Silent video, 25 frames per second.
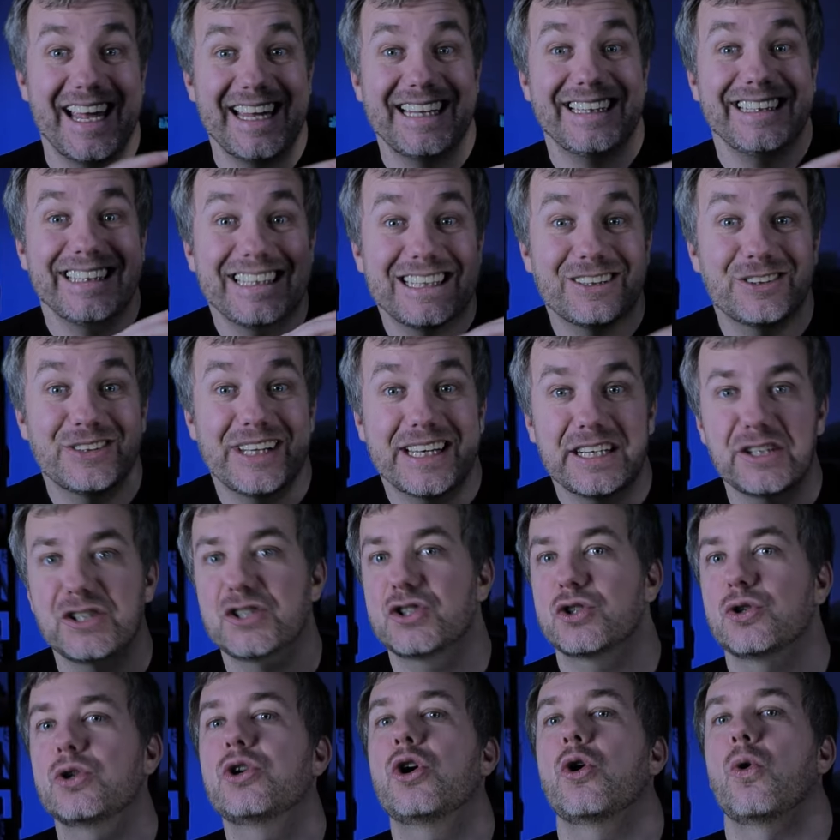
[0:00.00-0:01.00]
and it connects
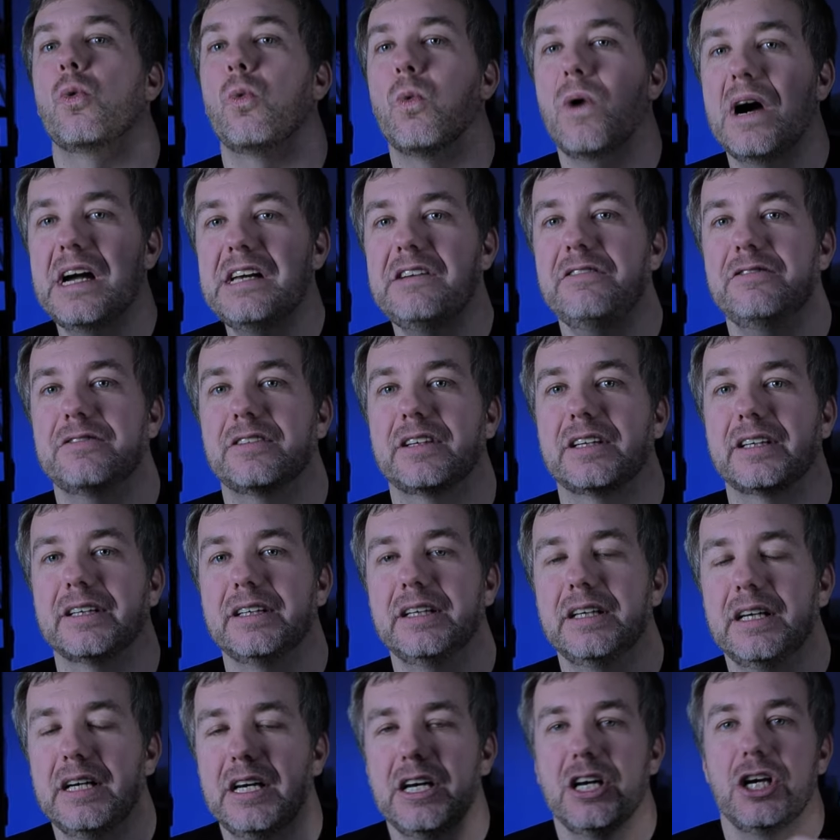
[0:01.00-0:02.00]
to your Wi-Fi.
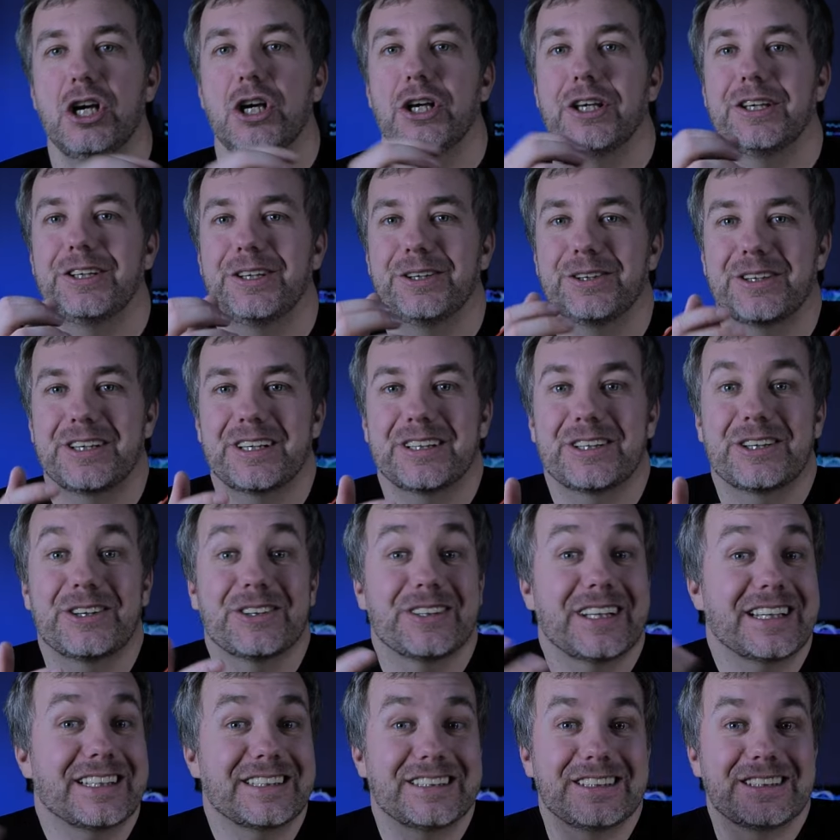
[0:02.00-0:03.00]
You can
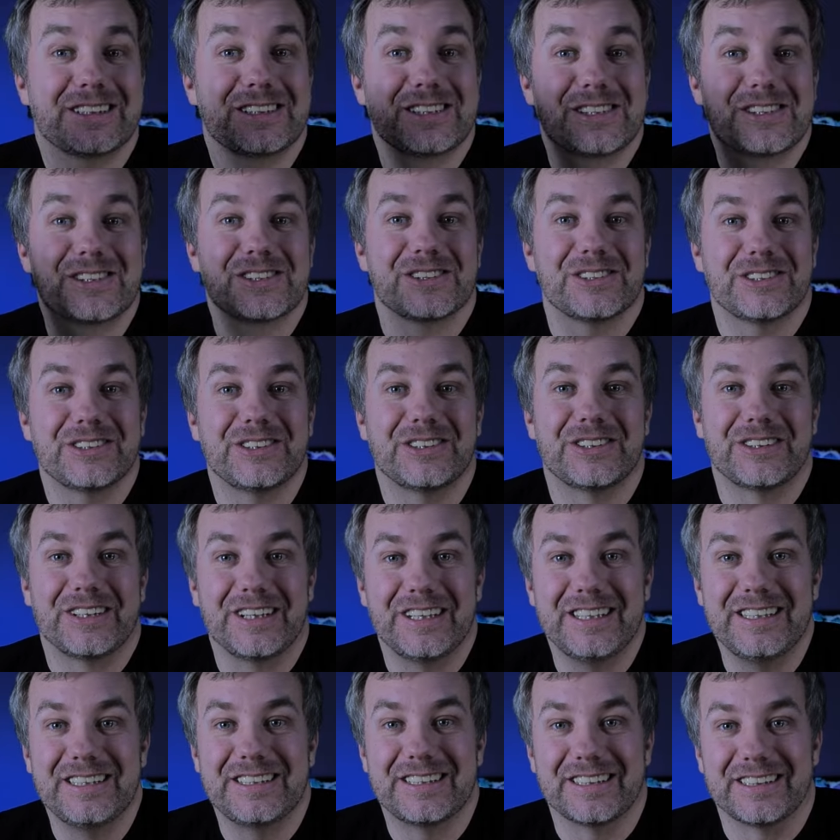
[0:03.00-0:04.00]
connect it to your
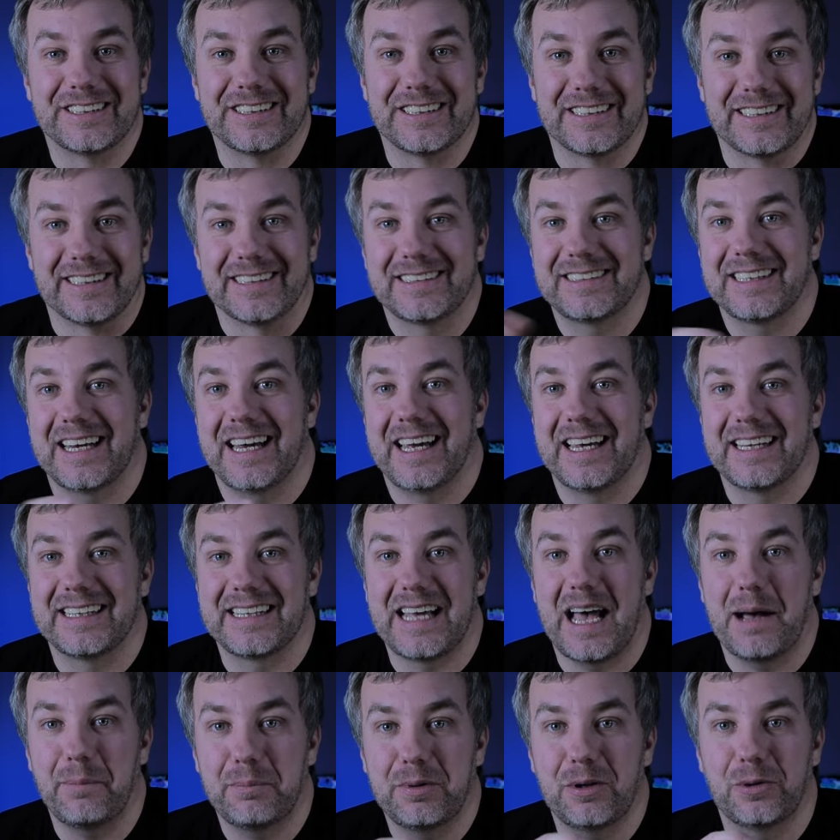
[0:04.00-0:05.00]
internet and
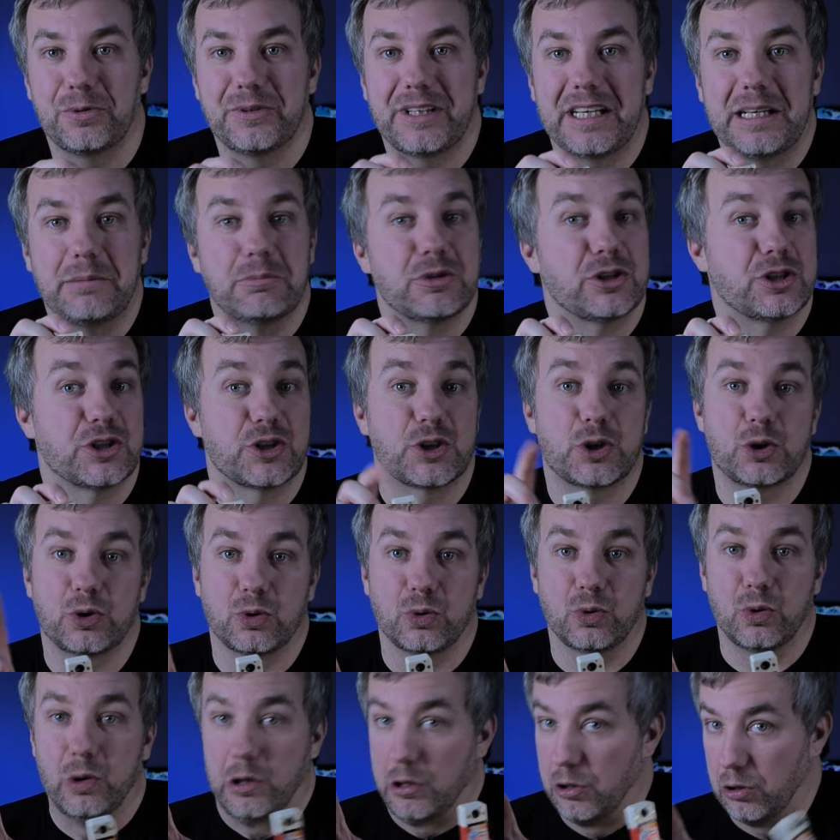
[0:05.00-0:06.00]
upload the images
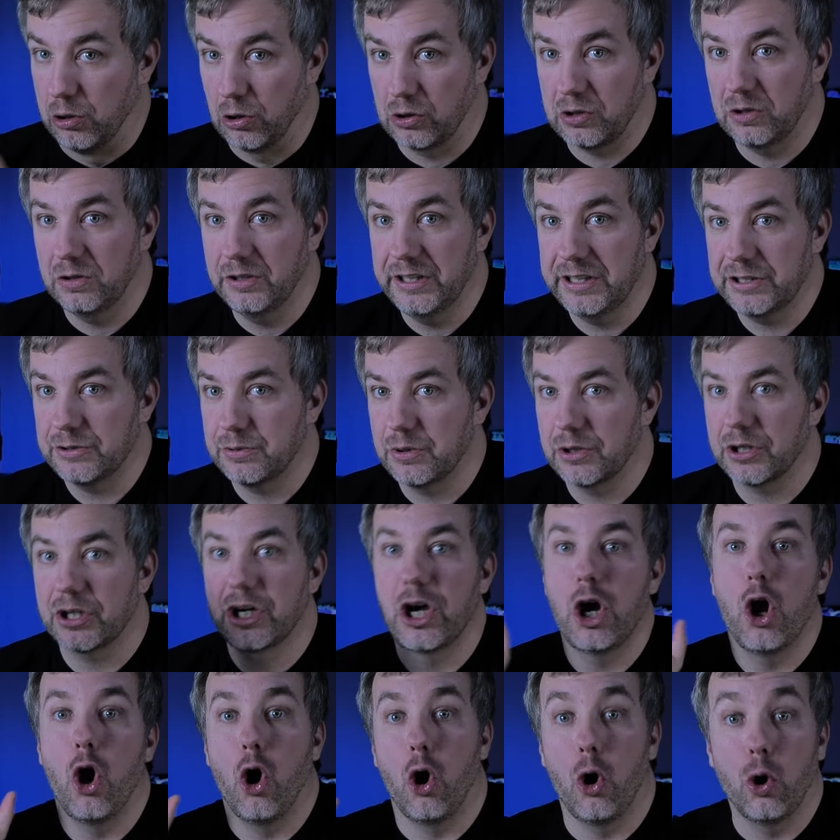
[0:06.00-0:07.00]
to local network
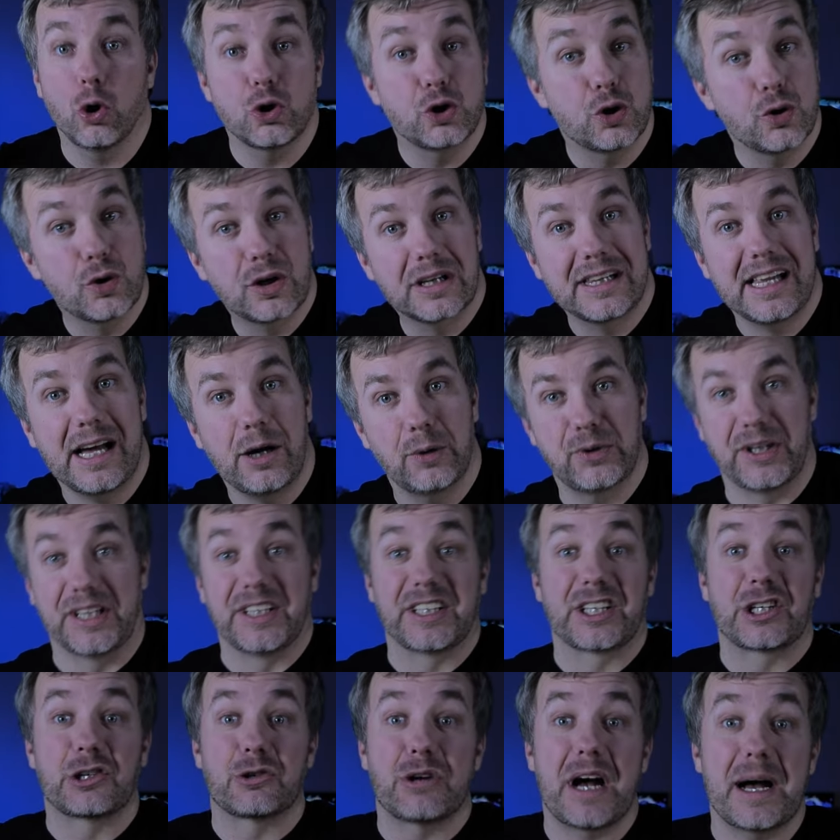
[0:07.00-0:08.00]
or to cloud
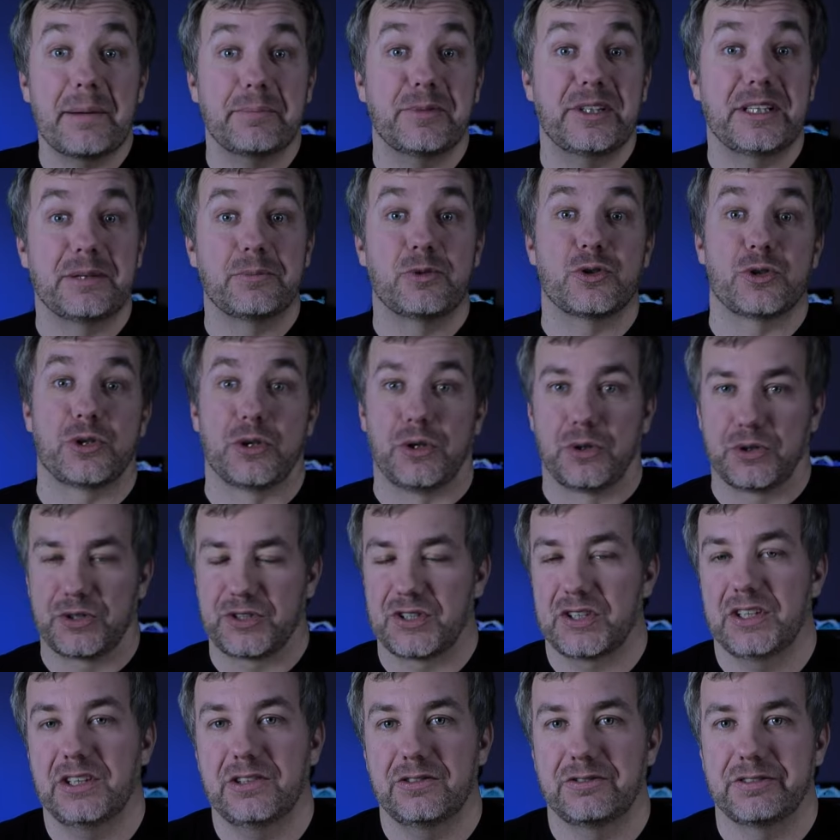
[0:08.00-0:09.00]
and grab them to your
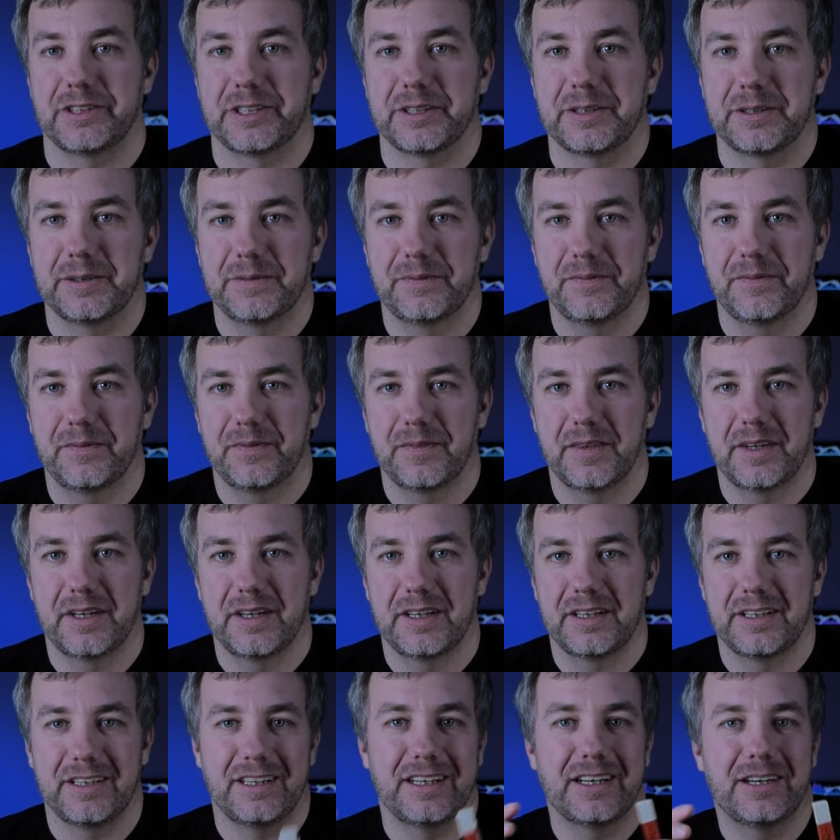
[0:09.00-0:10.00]
server.
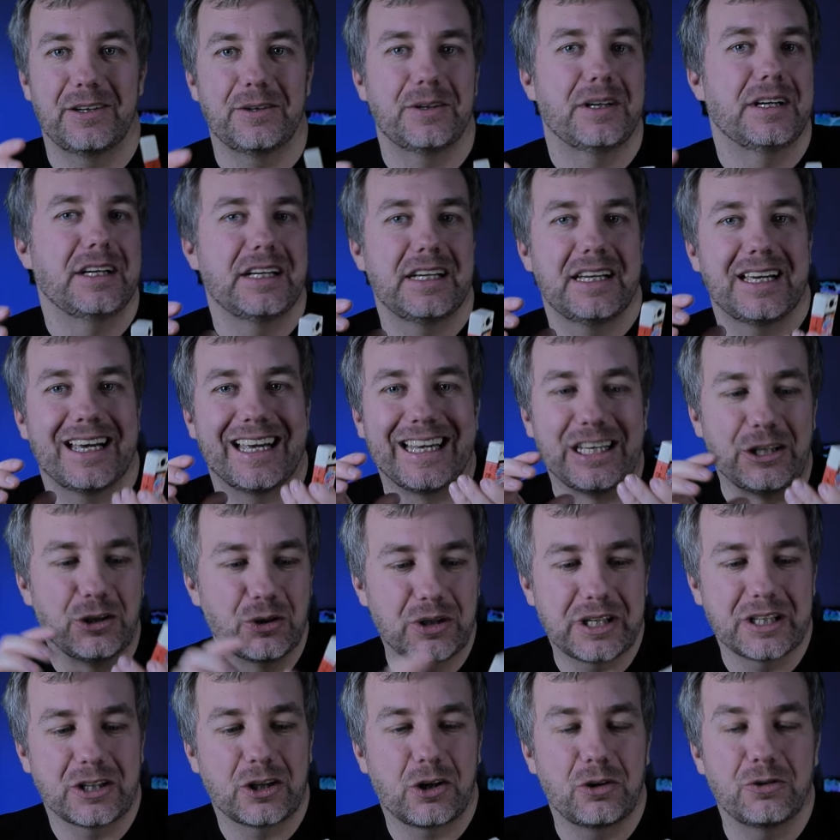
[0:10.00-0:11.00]
Now, You
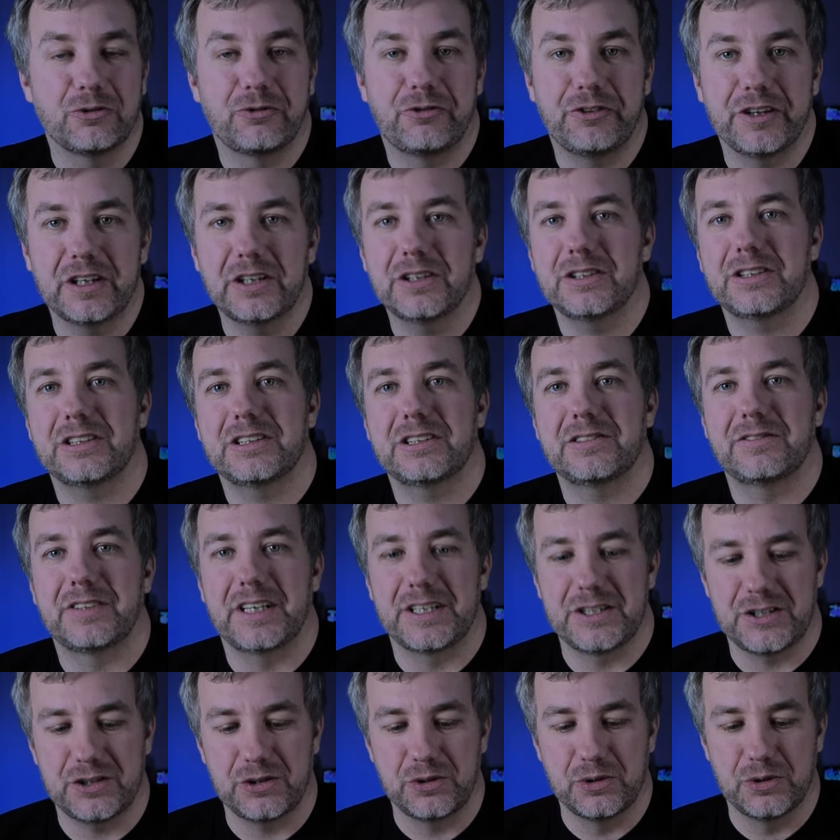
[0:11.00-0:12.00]
can configure the
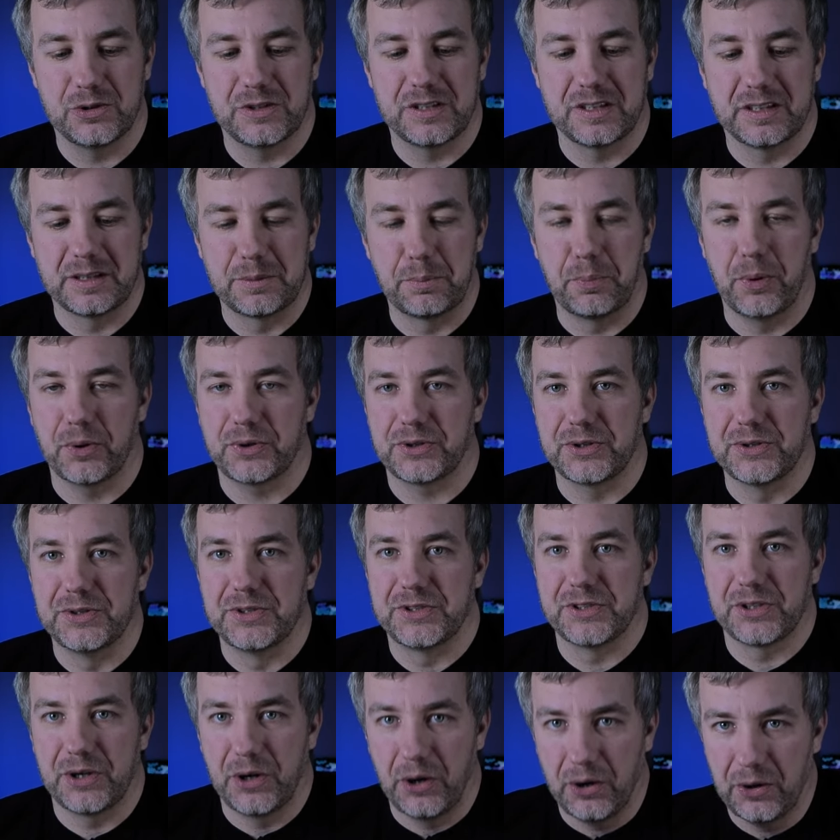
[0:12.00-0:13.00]
device using the
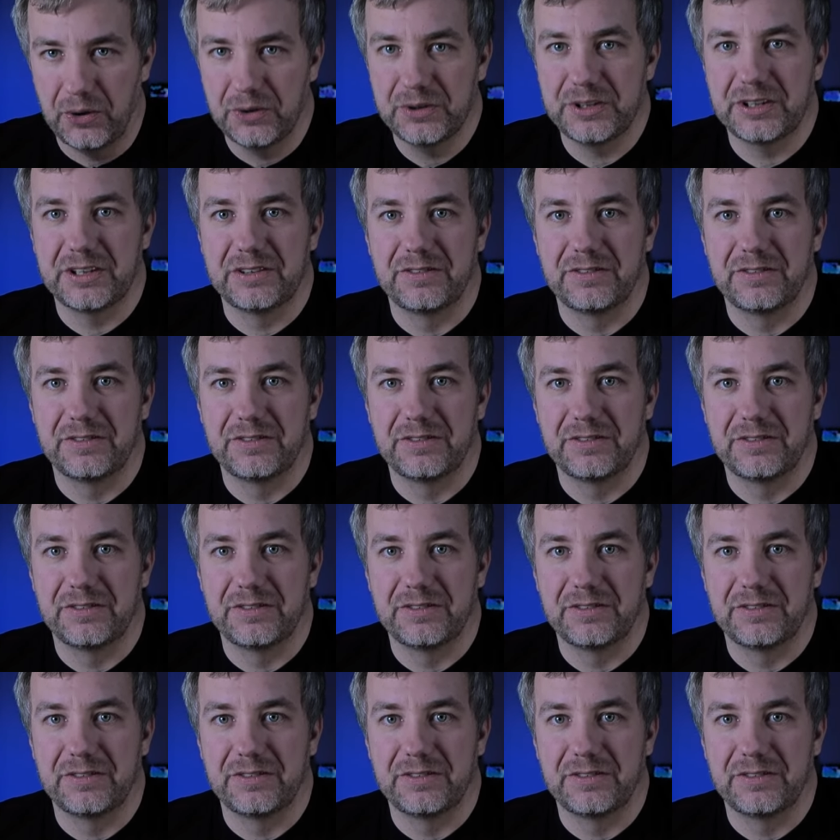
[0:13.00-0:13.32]
buttons on the